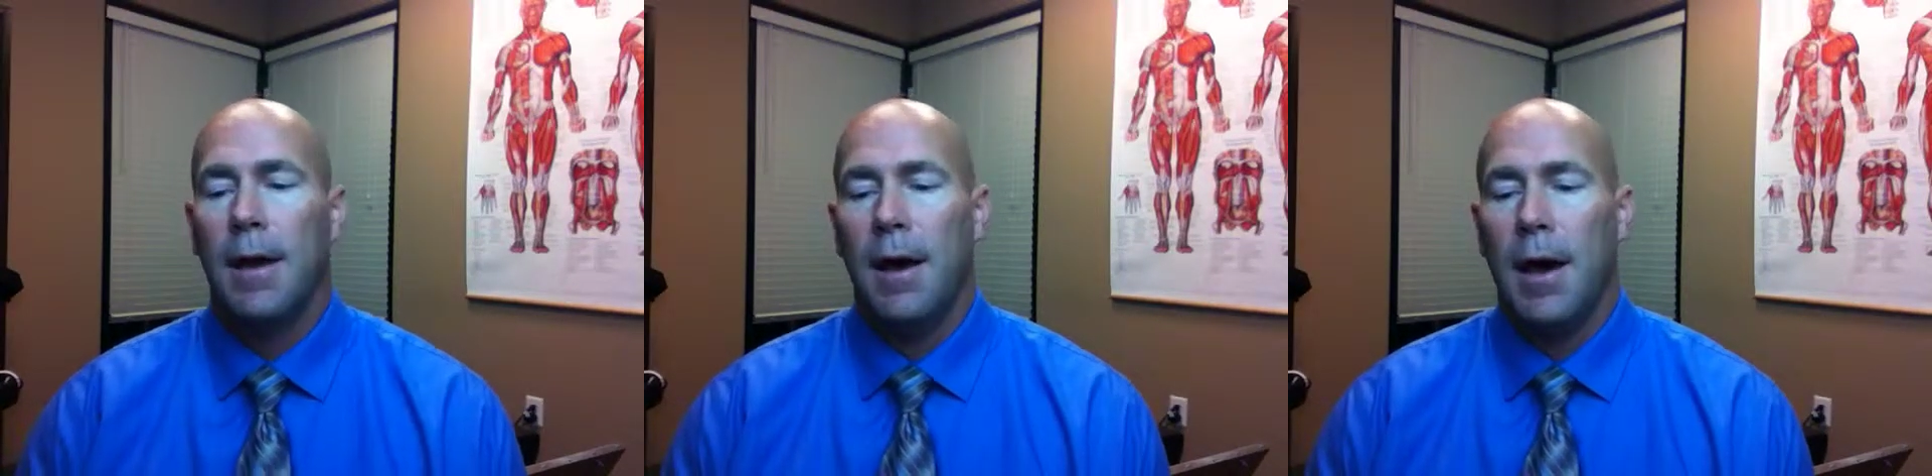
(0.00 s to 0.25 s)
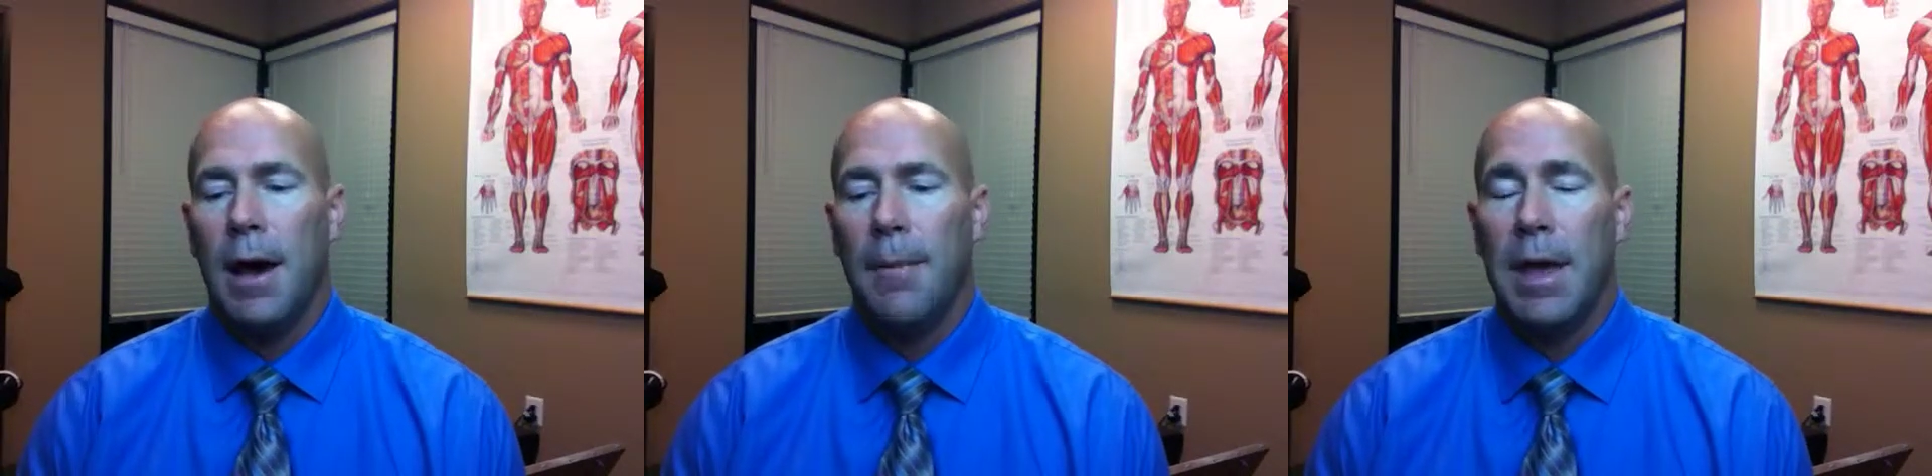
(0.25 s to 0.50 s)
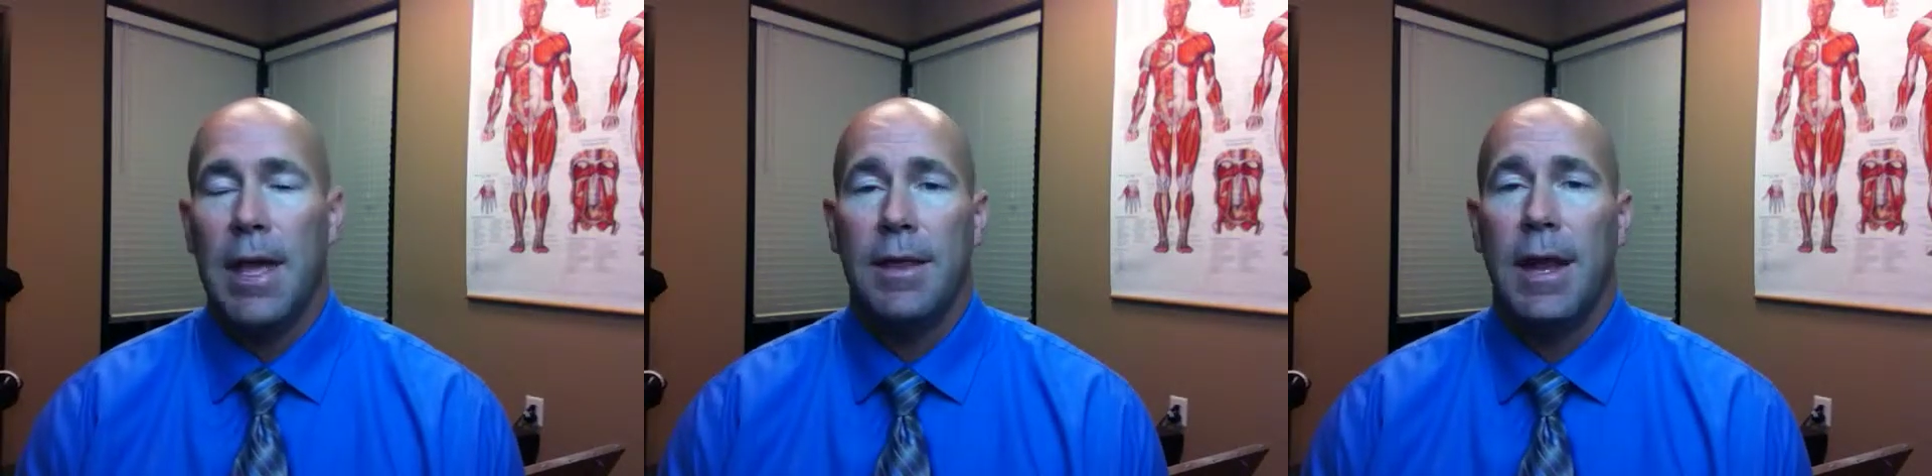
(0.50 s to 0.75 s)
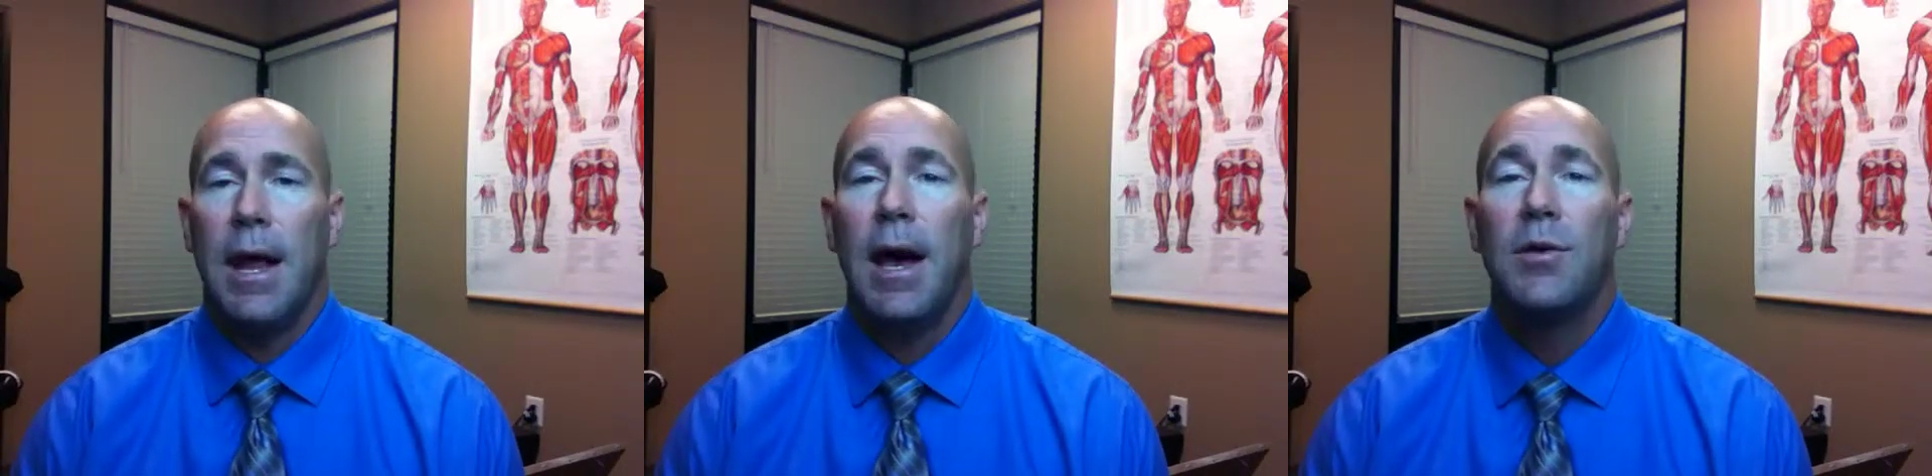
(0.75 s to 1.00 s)
And
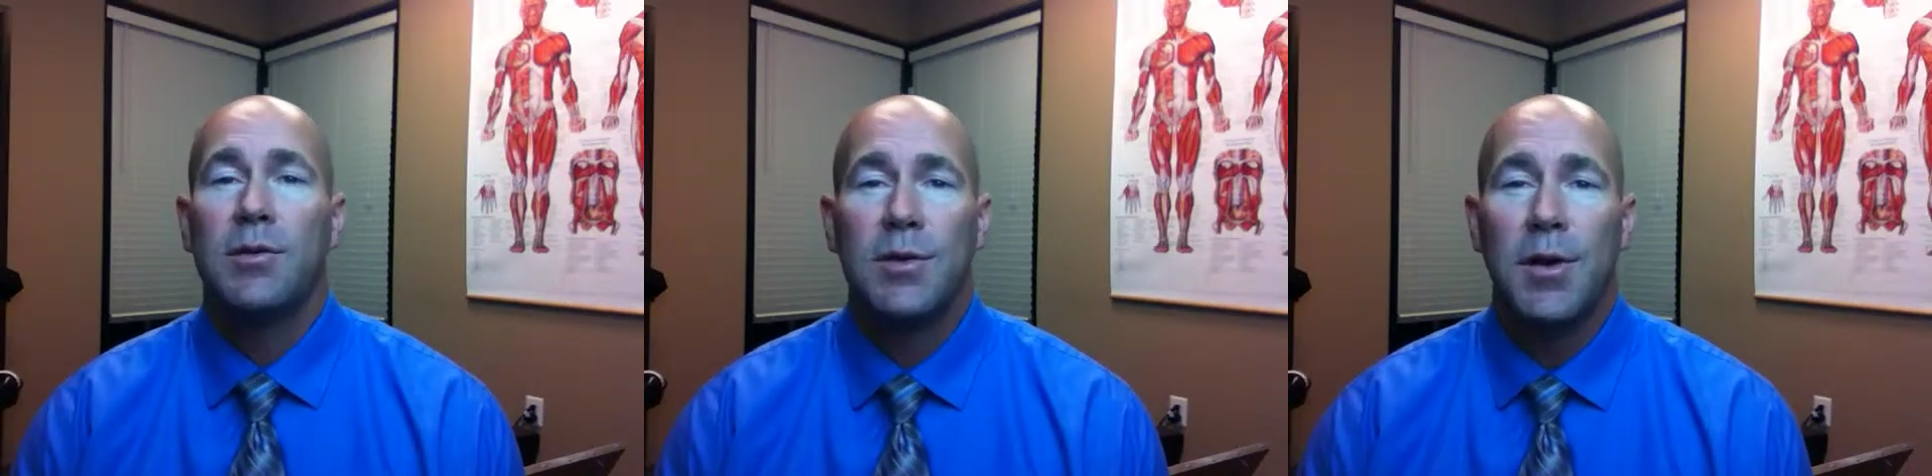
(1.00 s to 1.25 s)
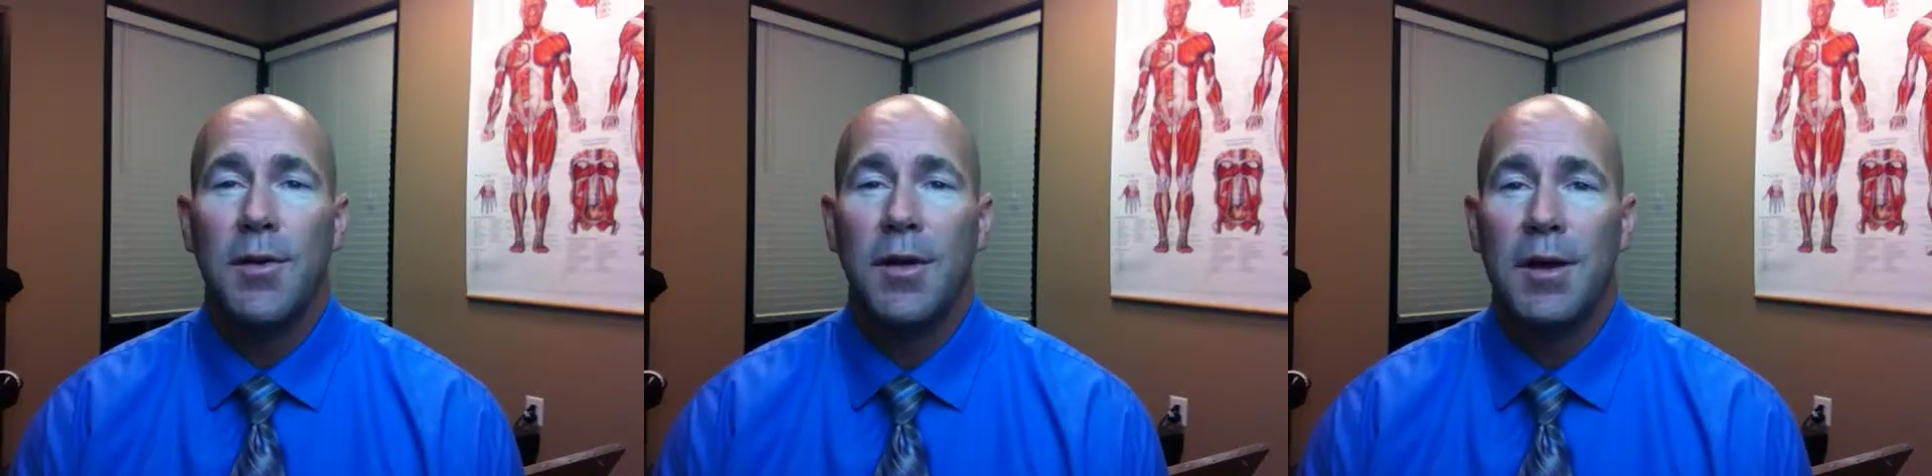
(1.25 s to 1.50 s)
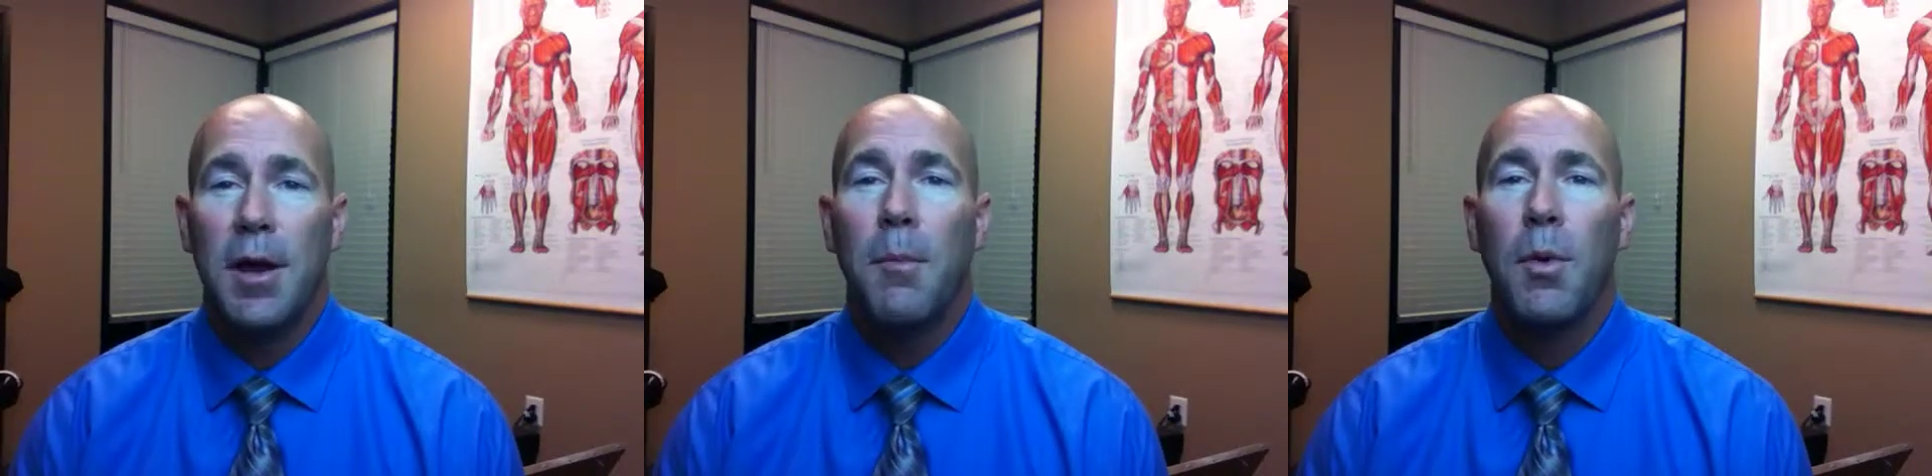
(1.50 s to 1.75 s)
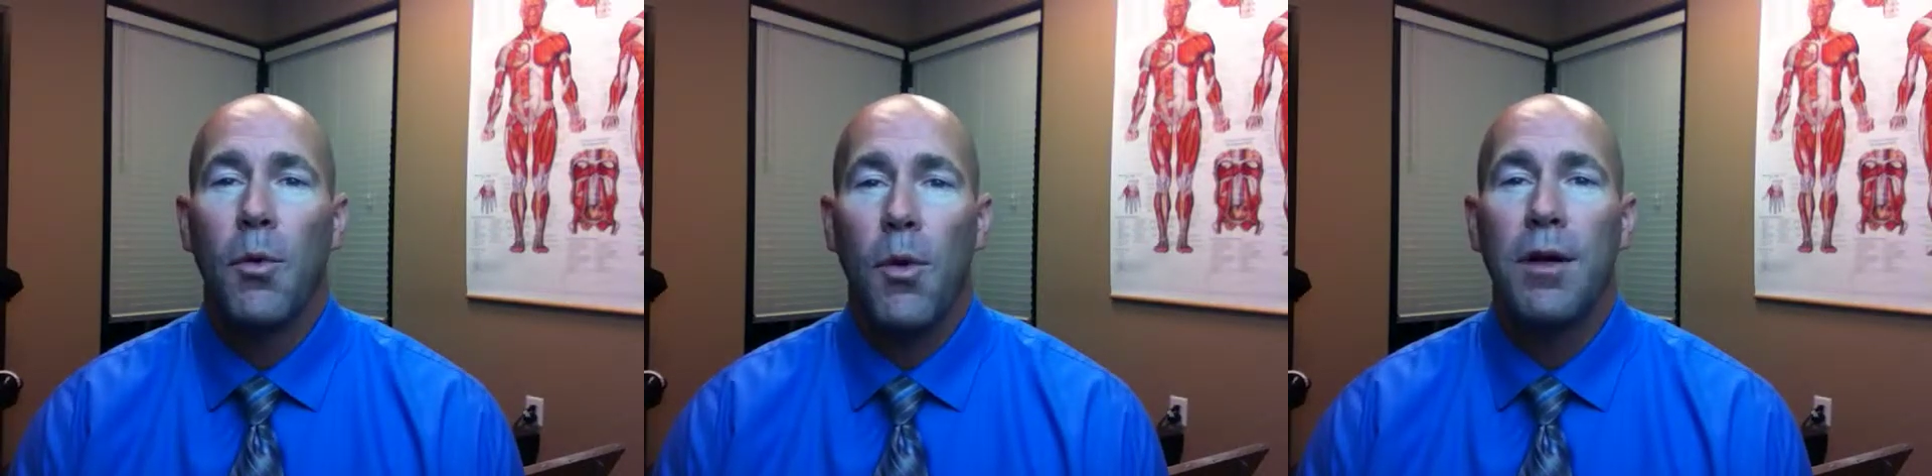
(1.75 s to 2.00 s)
then I also know the
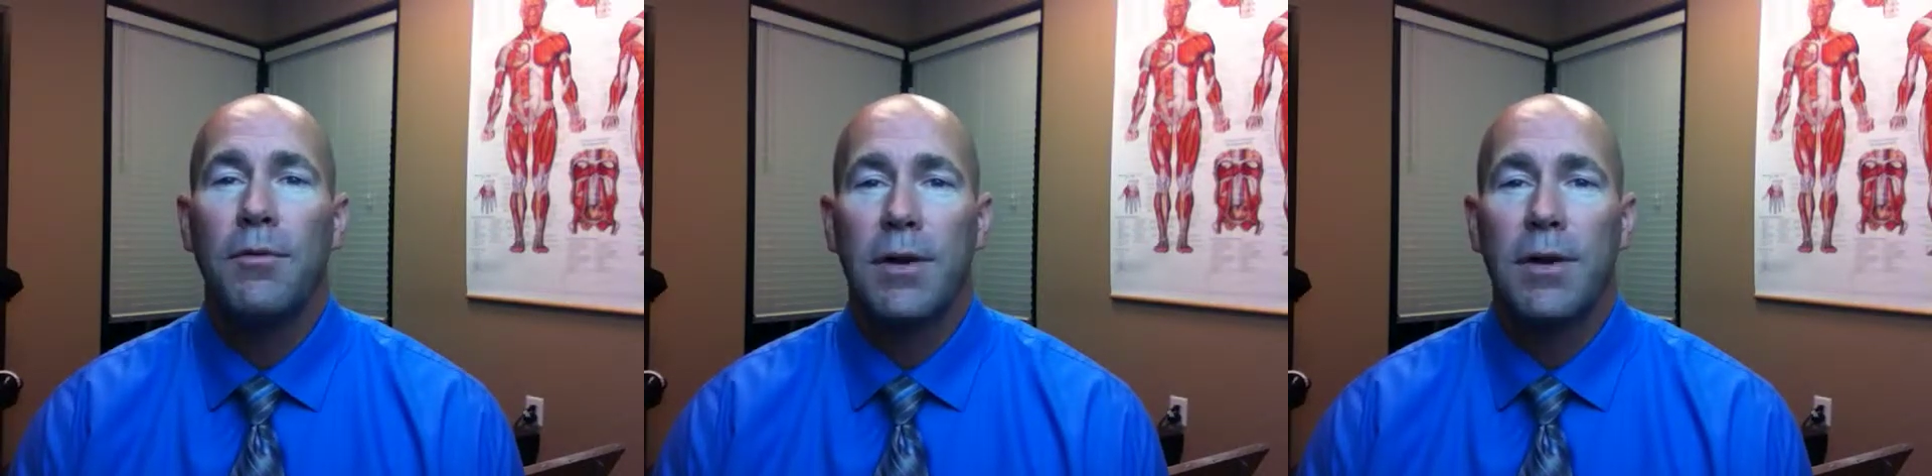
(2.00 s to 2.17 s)
number one